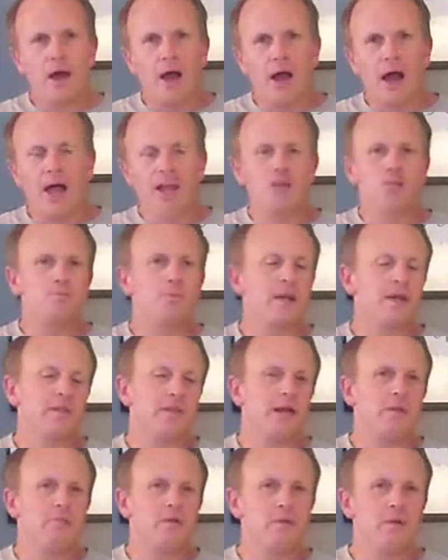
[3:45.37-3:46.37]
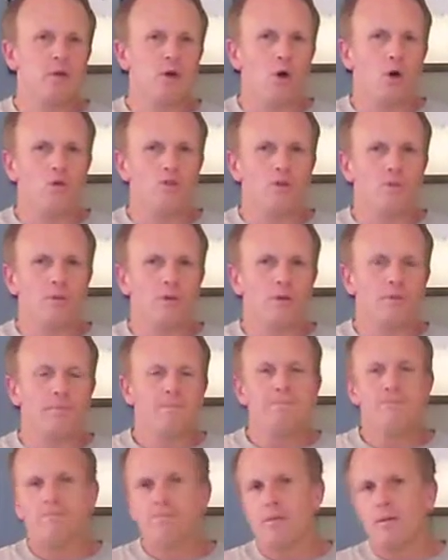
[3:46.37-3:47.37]
I expect them to be coachable.
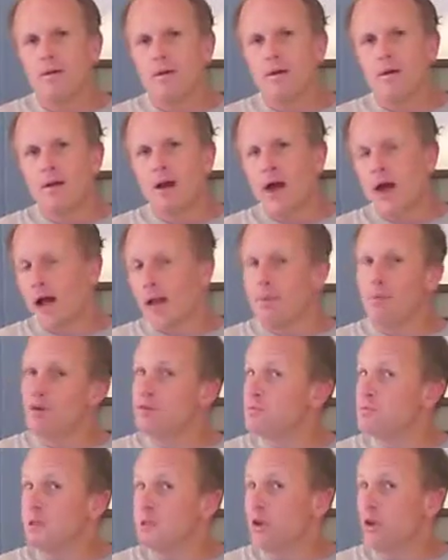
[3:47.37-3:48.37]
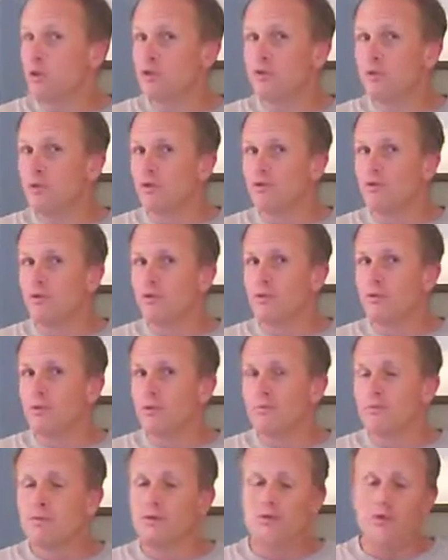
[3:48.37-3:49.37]
I must be coachable too.
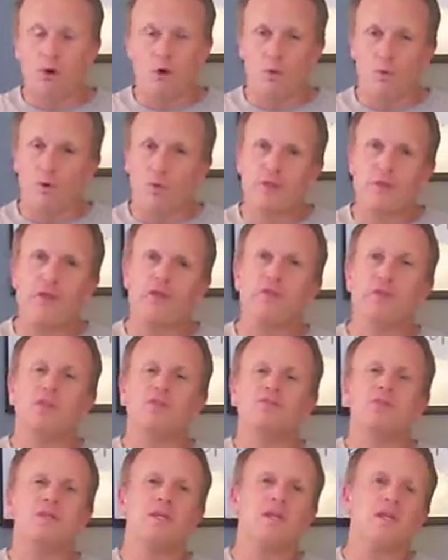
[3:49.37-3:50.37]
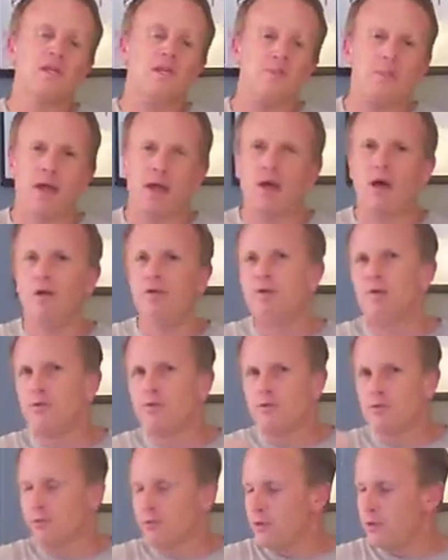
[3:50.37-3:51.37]
So within this email,
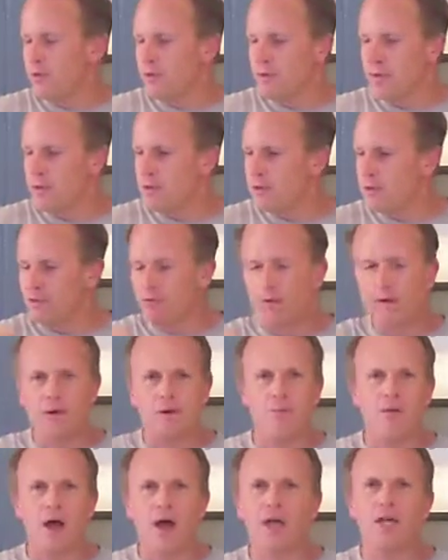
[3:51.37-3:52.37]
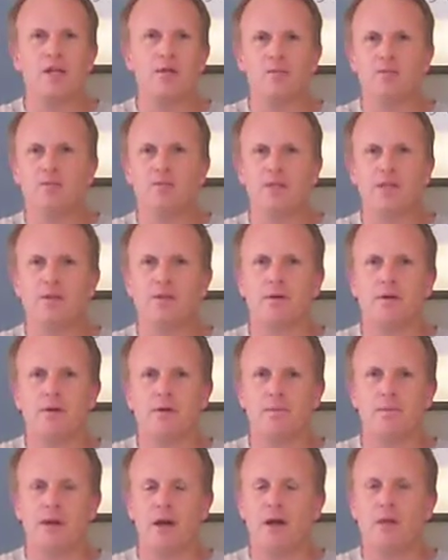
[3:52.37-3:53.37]
there's three different items that
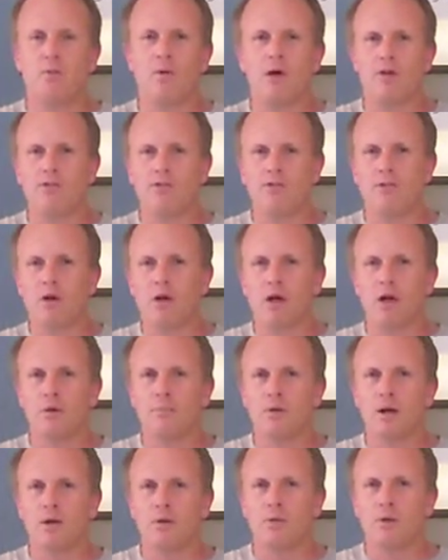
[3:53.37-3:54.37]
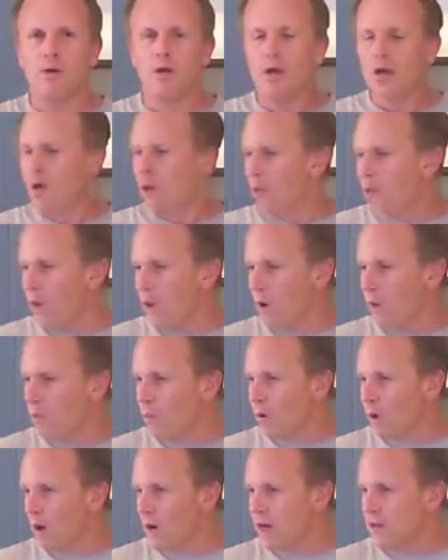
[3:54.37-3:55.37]
the parent wants to talk about. One
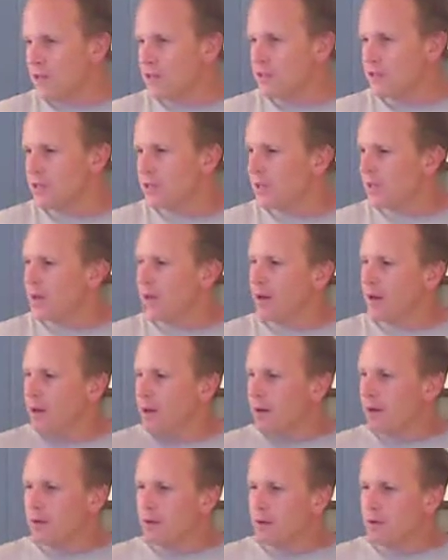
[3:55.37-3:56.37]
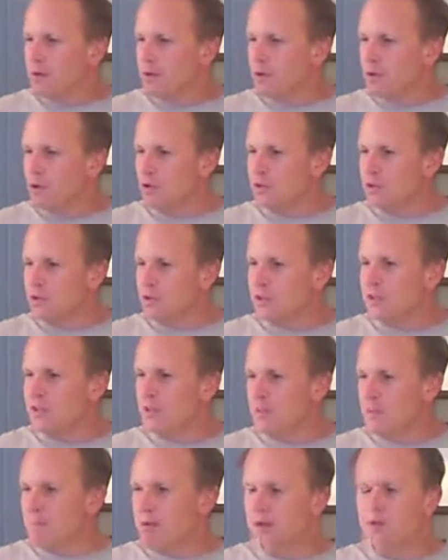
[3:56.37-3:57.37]
was using the
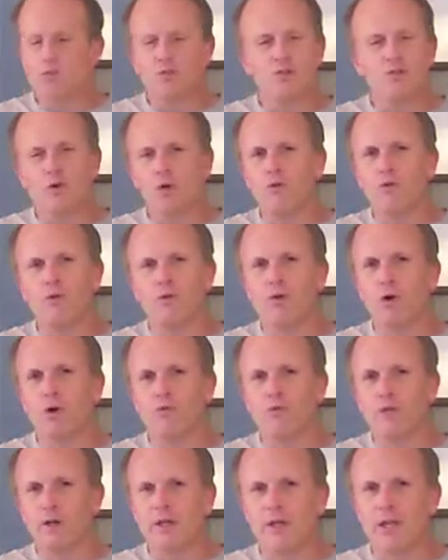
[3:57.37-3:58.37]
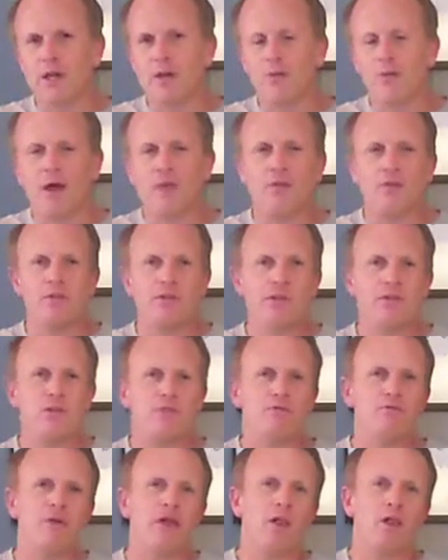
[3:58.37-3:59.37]
same pitchers over and over again rather than
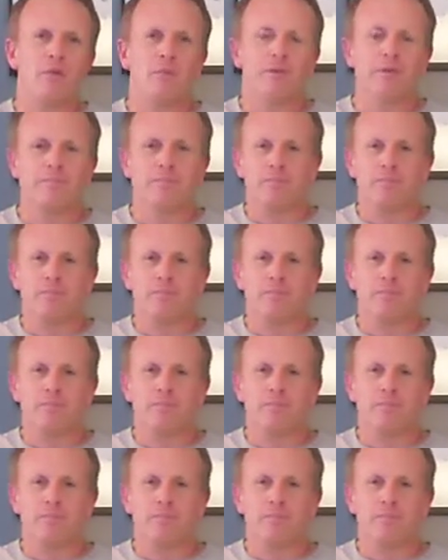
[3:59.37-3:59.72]
development.